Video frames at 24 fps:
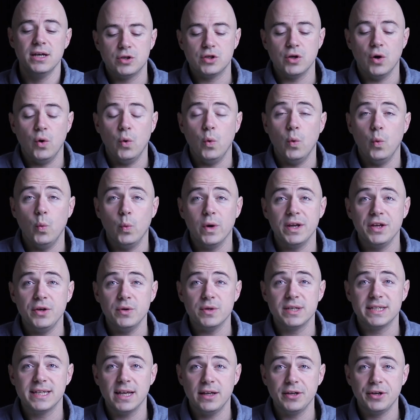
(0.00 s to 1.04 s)
So when you
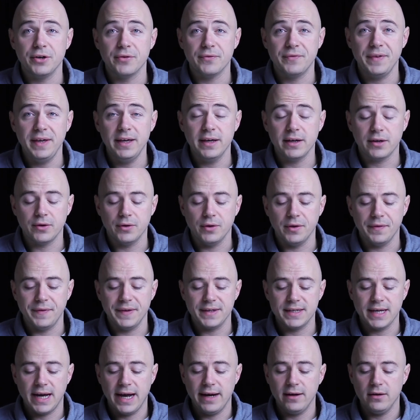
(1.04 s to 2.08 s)
sell your vehicle, the
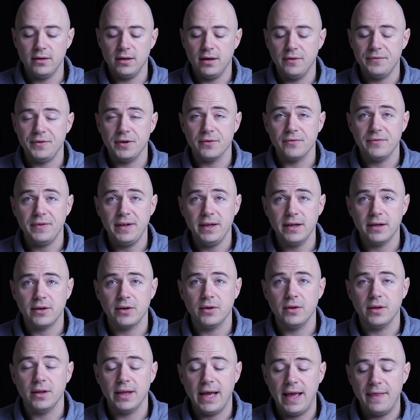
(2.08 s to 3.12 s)
title of your
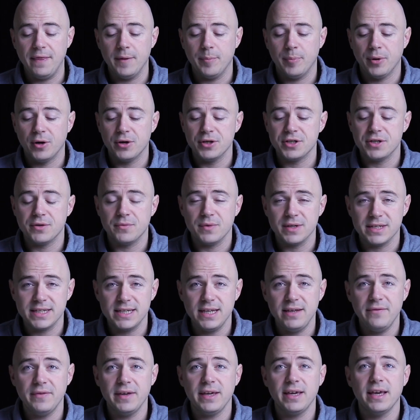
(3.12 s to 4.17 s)
vehicle and the person
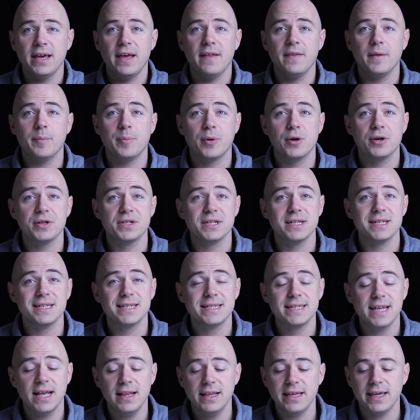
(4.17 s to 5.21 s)
receiving it and the person
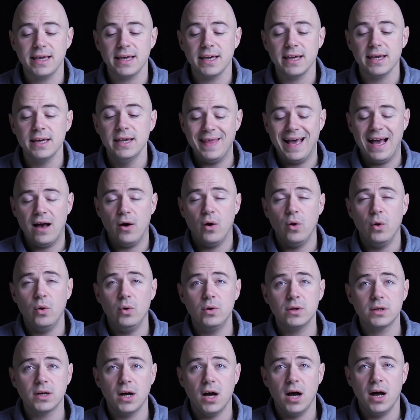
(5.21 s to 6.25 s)
selling it, that
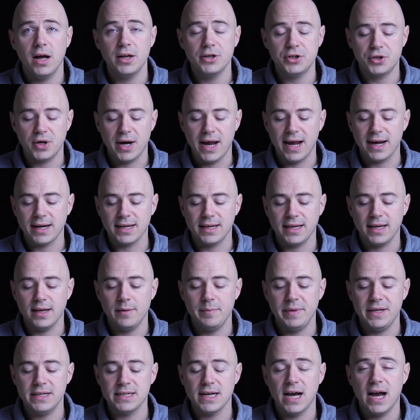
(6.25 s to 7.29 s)
whole contract
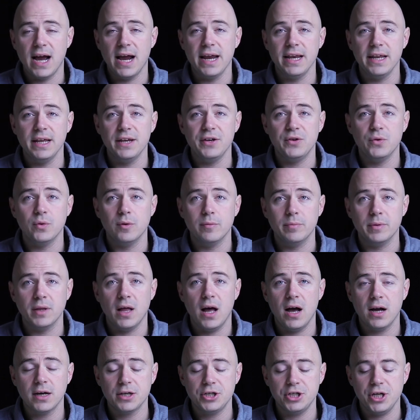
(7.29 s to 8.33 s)
can be tied into a
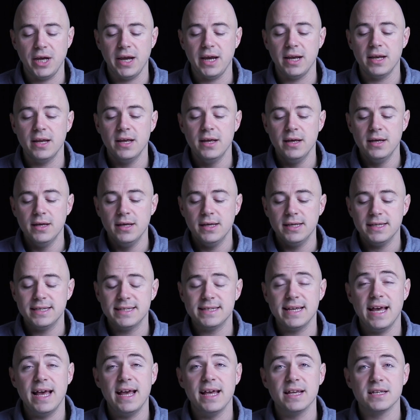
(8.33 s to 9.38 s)
blockchain
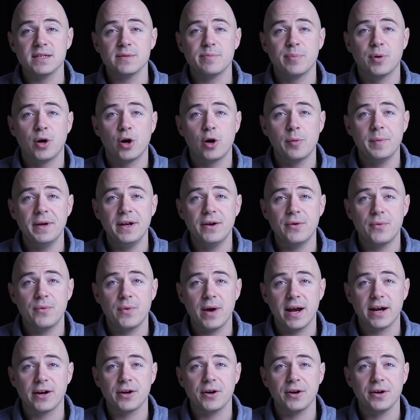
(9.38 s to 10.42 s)
set as a permanent
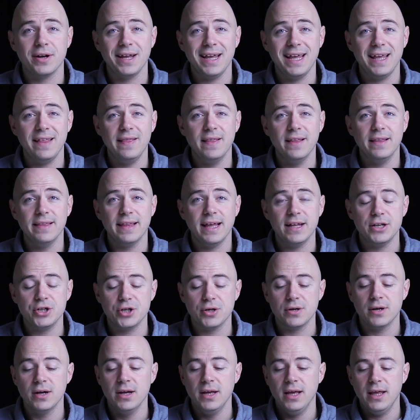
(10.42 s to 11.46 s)
record in the
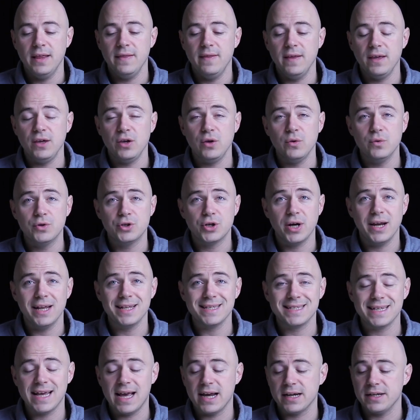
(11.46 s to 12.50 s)
ledger that you
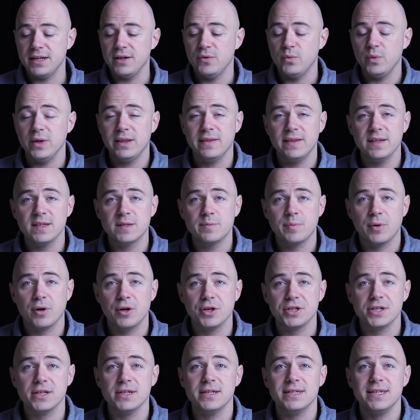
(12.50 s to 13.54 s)
transacted with this
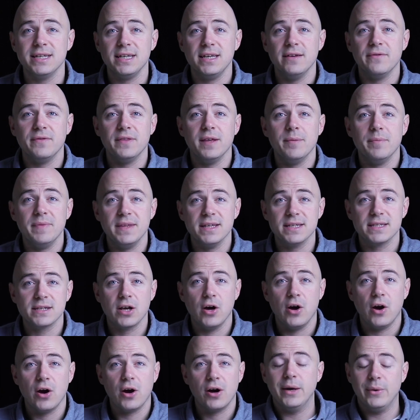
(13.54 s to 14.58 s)
person to give them this
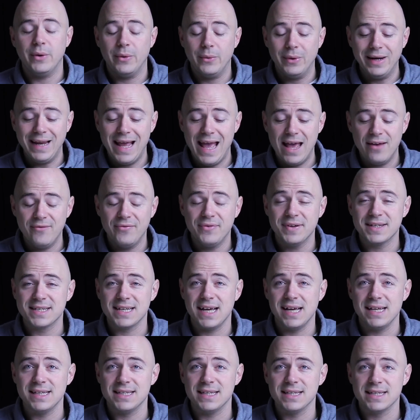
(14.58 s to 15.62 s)
car. Now, I want to
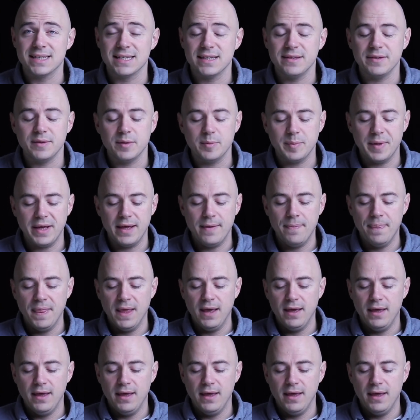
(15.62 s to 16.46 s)
emphasize this a little bit.